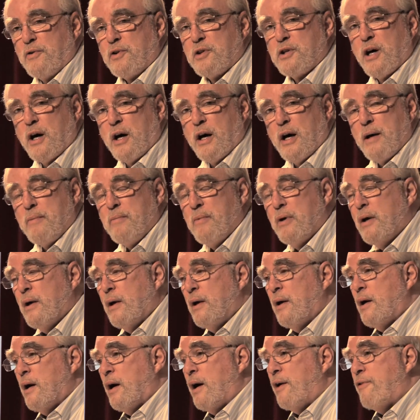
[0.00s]
time
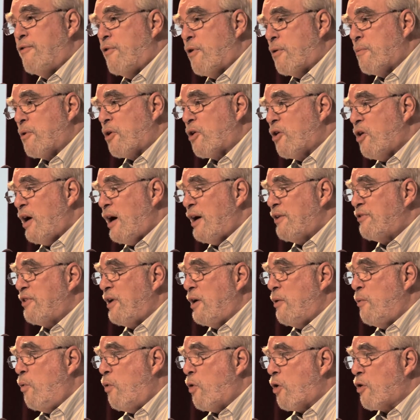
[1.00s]
a former Class A
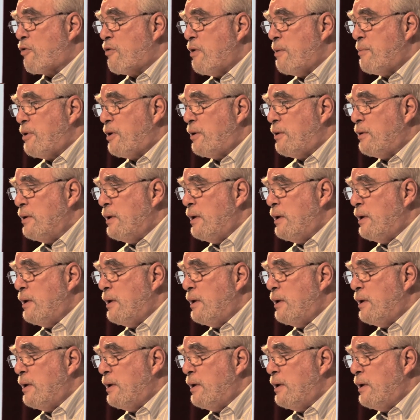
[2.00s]
war criminal,